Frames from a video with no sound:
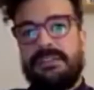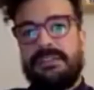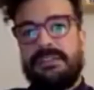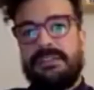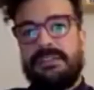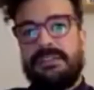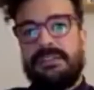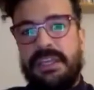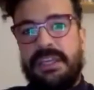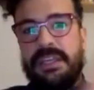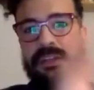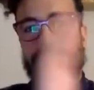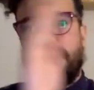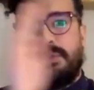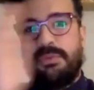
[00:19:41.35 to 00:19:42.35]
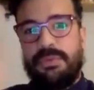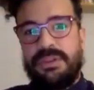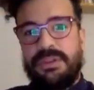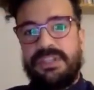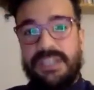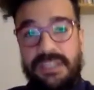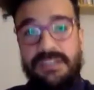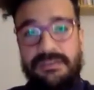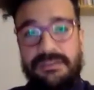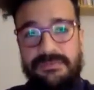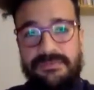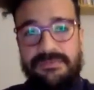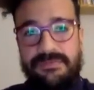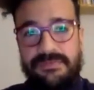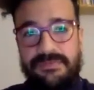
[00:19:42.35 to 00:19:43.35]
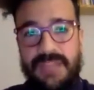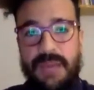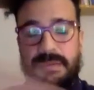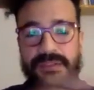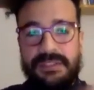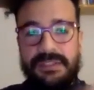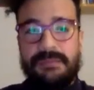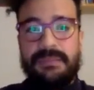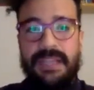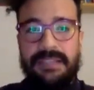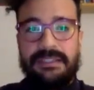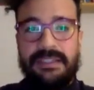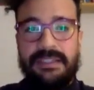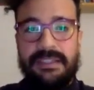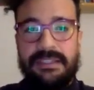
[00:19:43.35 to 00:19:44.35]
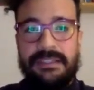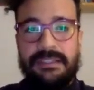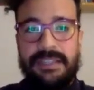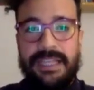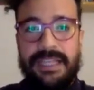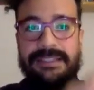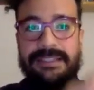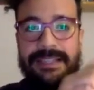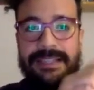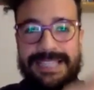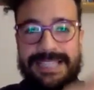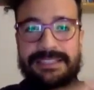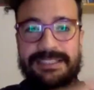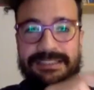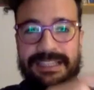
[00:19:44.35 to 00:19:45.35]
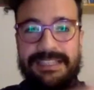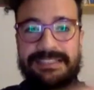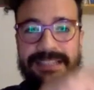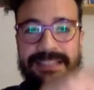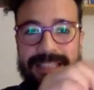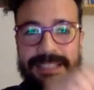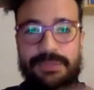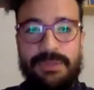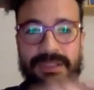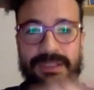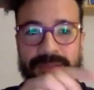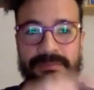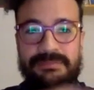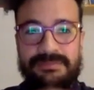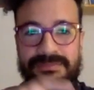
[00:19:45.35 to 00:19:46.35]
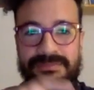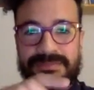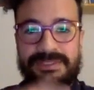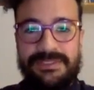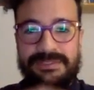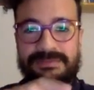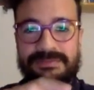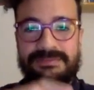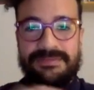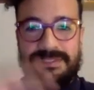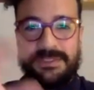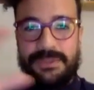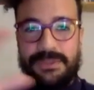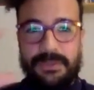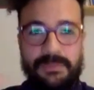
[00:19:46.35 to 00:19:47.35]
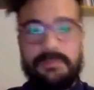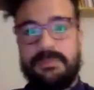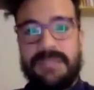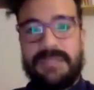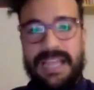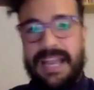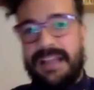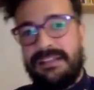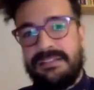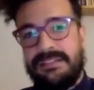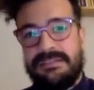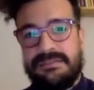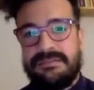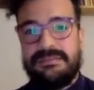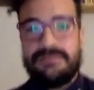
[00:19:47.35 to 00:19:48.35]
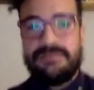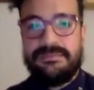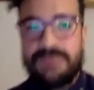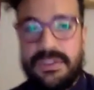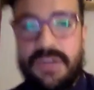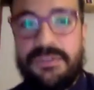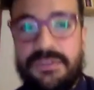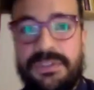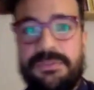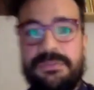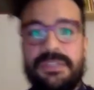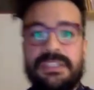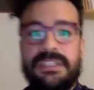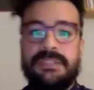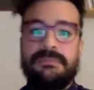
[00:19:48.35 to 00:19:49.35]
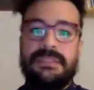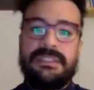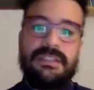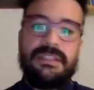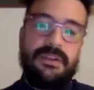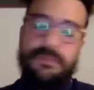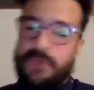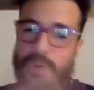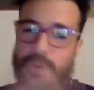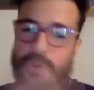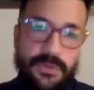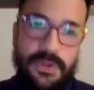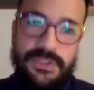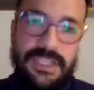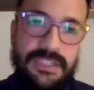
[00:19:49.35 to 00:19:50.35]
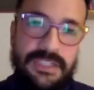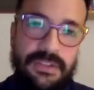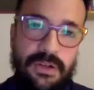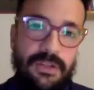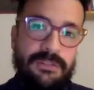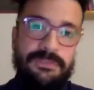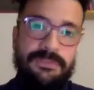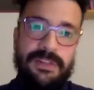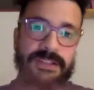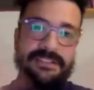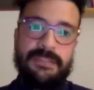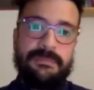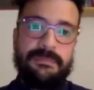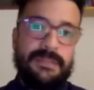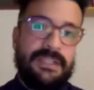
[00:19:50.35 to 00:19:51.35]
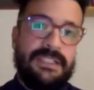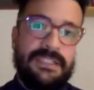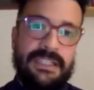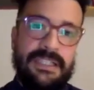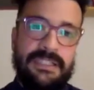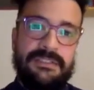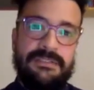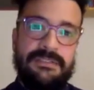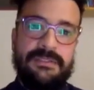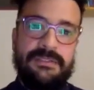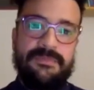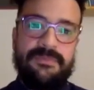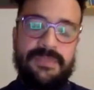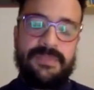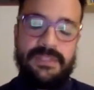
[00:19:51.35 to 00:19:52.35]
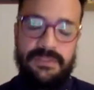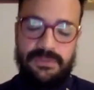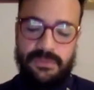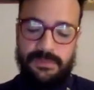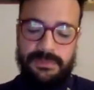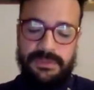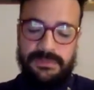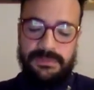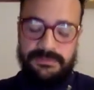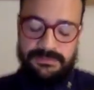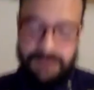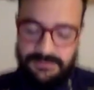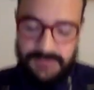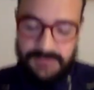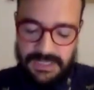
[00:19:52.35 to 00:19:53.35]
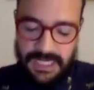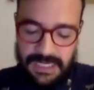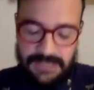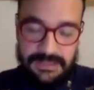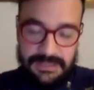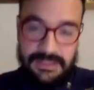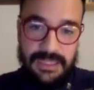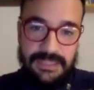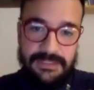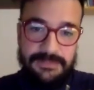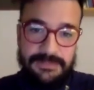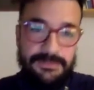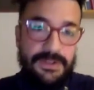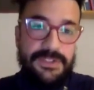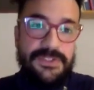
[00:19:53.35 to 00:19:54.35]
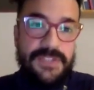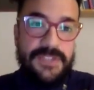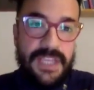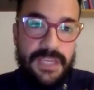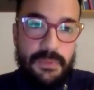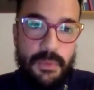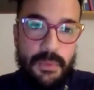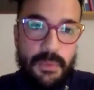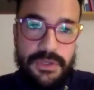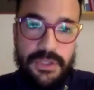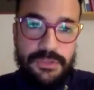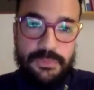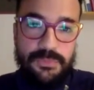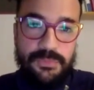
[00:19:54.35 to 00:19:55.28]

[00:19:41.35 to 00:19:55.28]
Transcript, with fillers: 2d to 3d that was the like the like intellect the intellectual you know plan of the film but of, of course that all fell apart like super yeah like the first day we were not